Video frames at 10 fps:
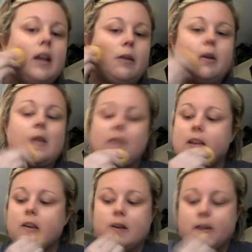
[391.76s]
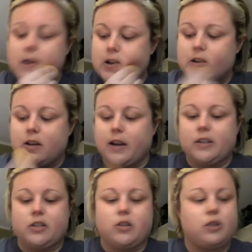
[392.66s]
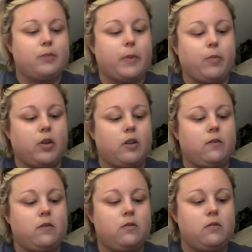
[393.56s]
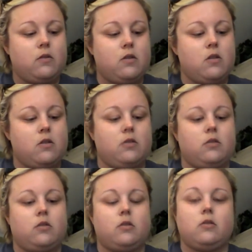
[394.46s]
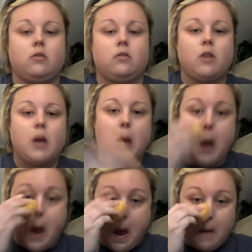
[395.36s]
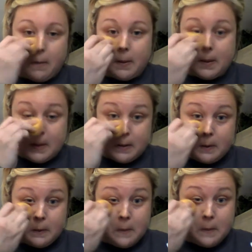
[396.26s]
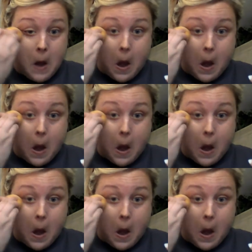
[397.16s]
anyway, then I just use my Blenderful to put it on,